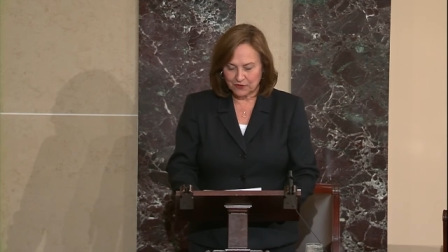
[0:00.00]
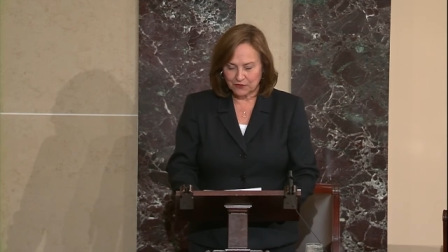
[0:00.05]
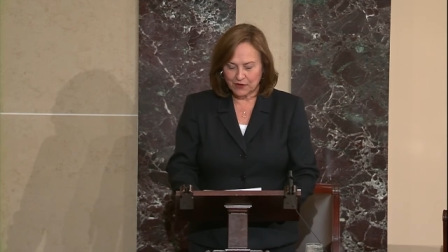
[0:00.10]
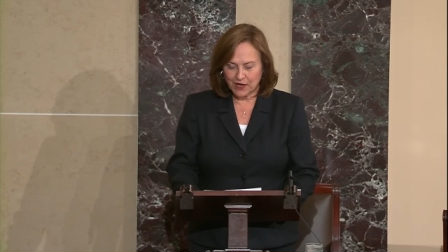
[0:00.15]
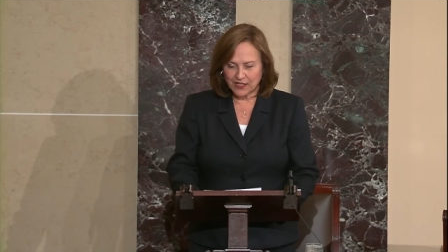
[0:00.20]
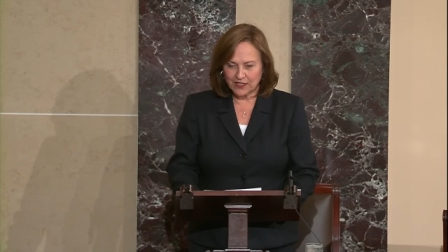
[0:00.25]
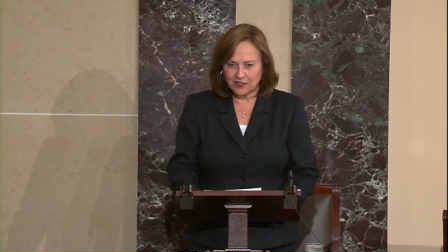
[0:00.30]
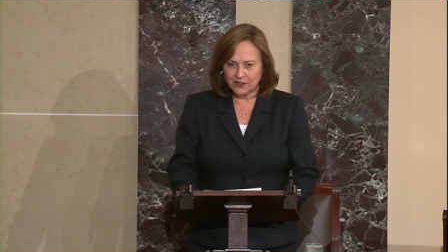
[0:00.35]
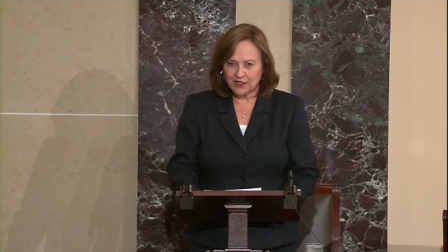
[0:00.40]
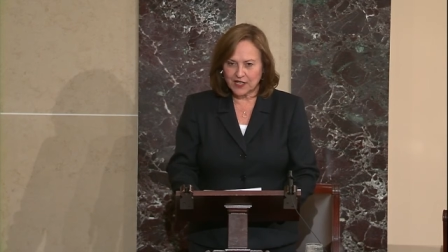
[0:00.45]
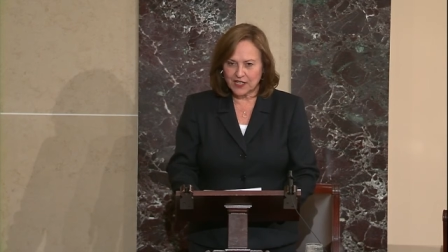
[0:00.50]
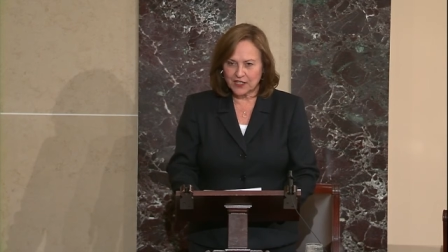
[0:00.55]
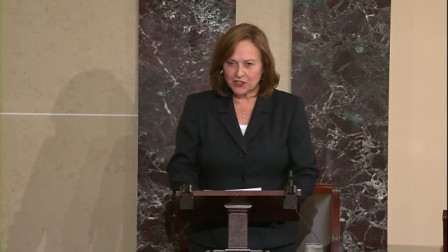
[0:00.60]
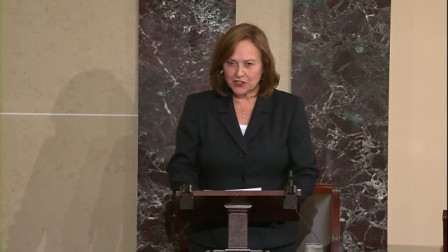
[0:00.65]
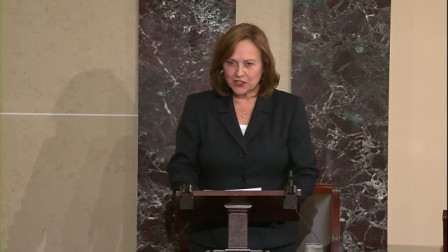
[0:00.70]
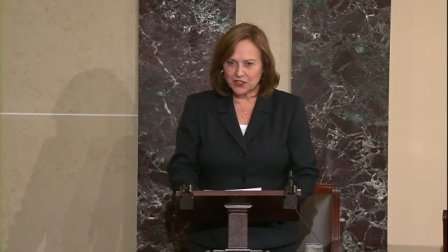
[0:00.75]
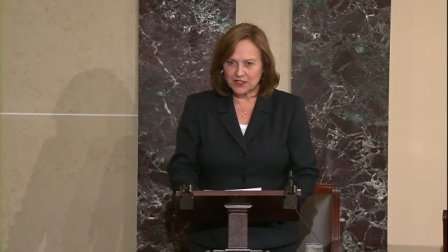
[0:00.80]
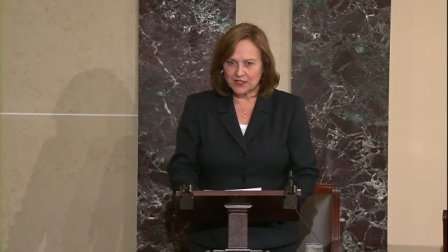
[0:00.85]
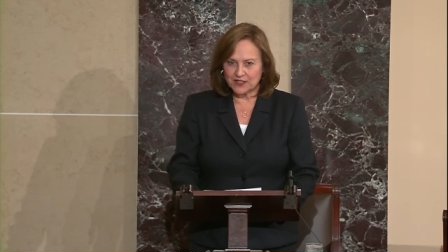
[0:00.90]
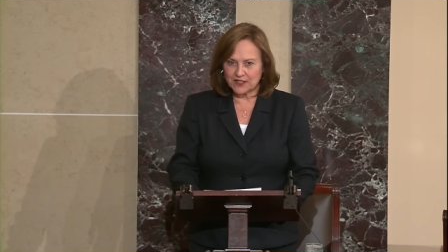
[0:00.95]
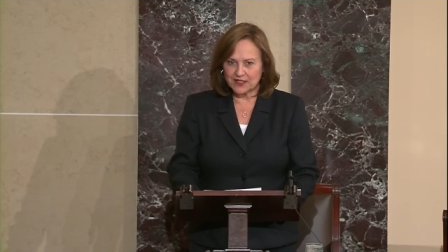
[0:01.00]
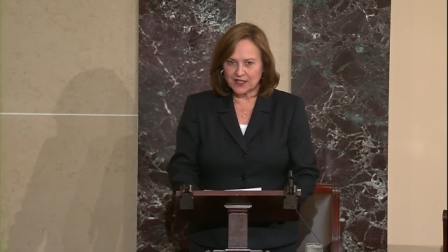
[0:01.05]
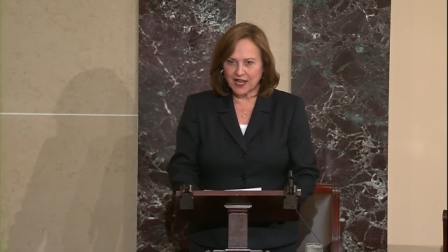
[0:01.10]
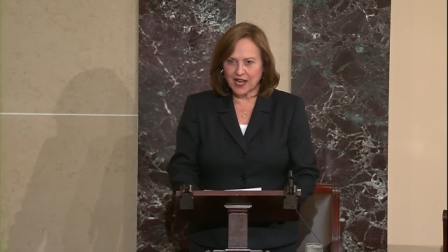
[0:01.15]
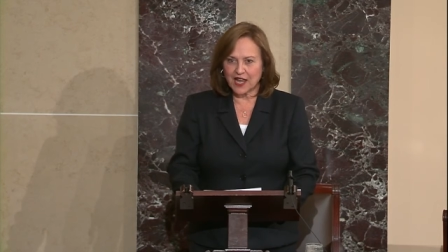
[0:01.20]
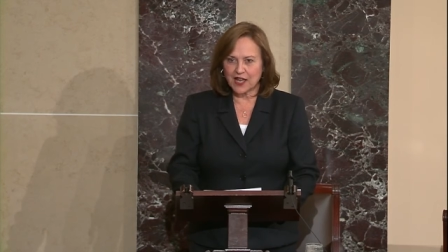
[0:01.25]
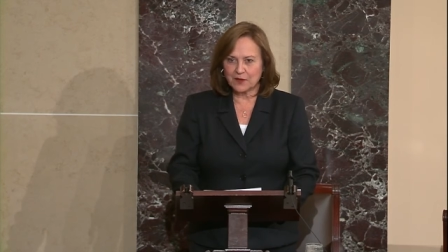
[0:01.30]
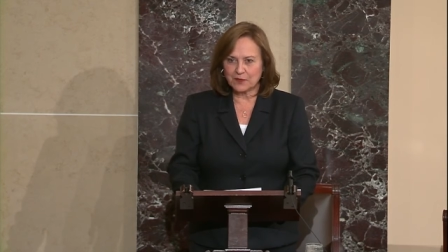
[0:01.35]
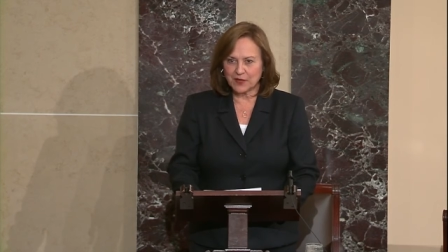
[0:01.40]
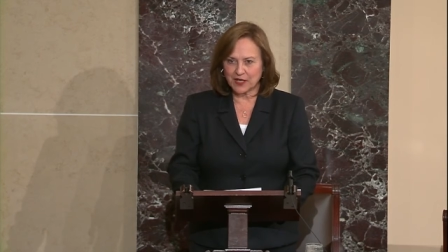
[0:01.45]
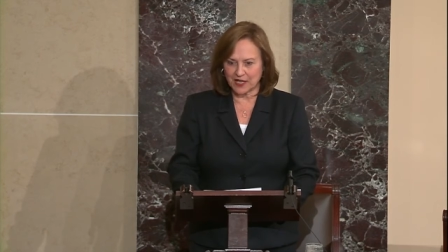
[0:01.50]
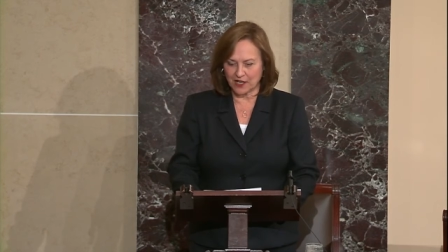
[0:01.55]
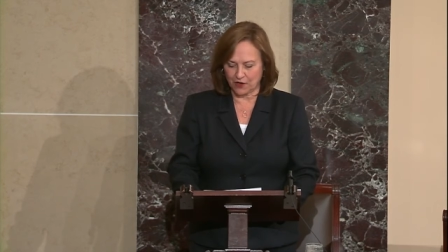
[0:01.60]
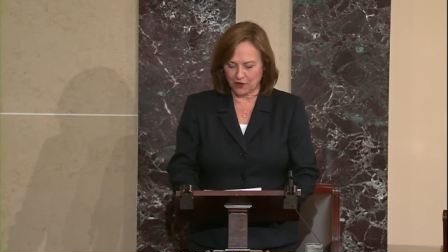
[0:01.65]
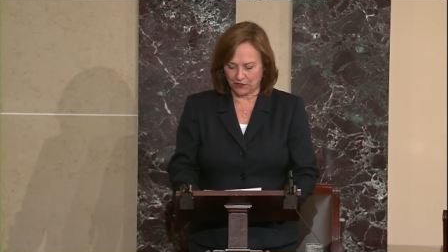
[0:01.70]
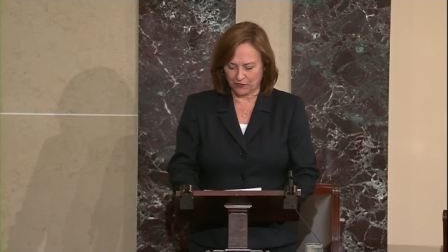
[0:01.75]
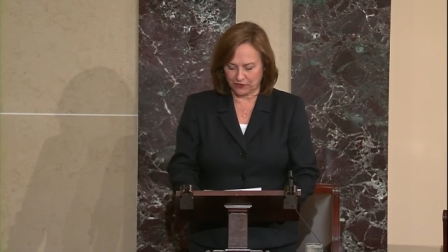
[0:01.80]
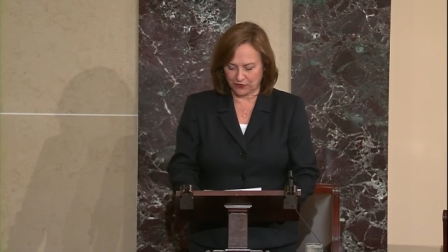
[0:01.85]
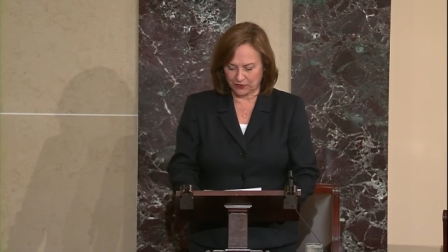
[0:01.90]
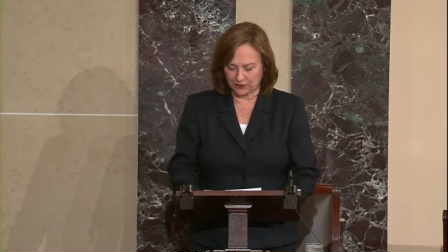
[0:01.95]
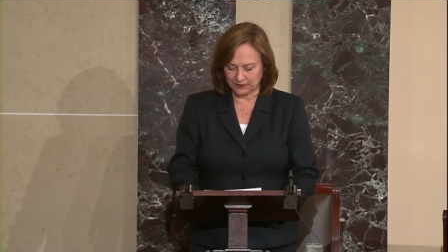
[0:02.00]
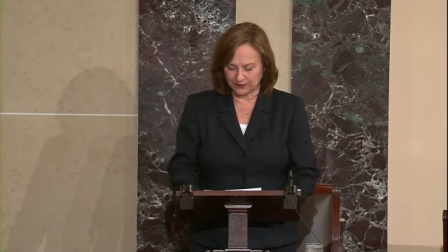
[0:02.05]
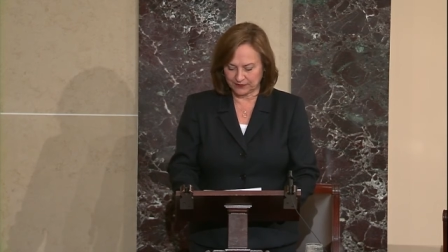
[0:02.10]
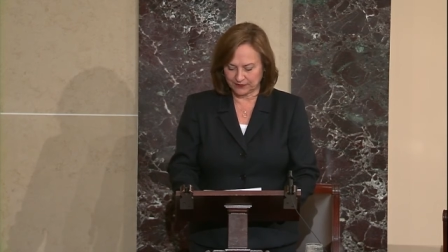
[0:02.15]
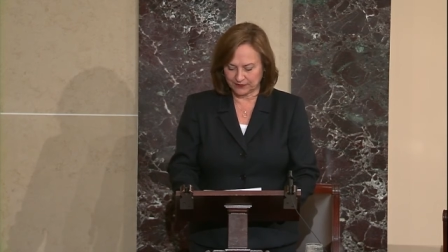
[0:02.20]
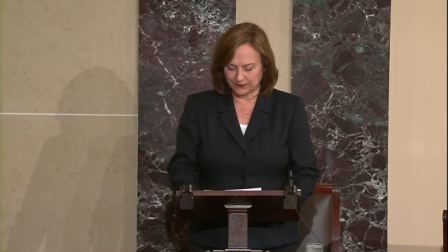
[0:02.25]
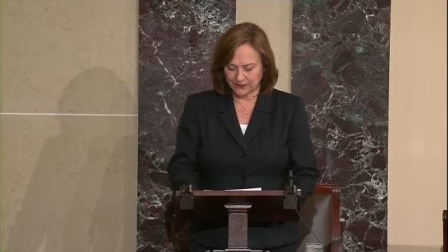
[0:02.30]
Regulations can be helpful.